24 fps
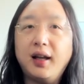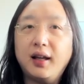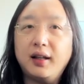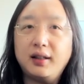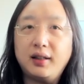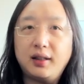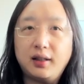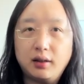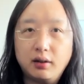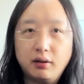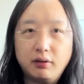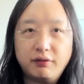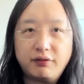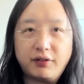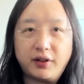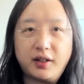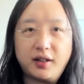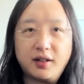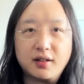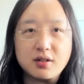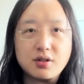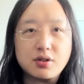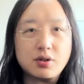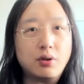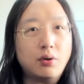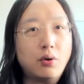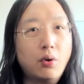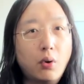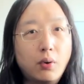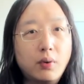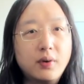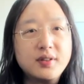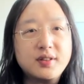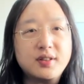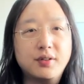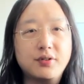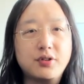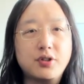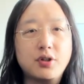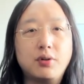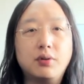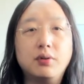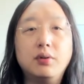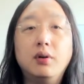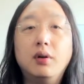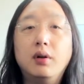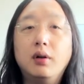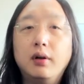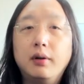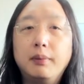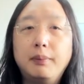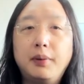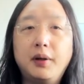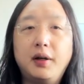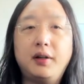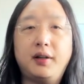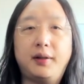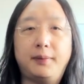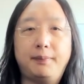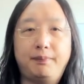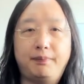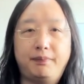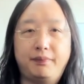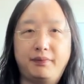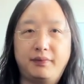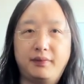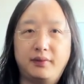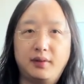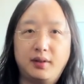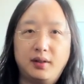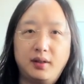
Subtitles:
any financial or social burden.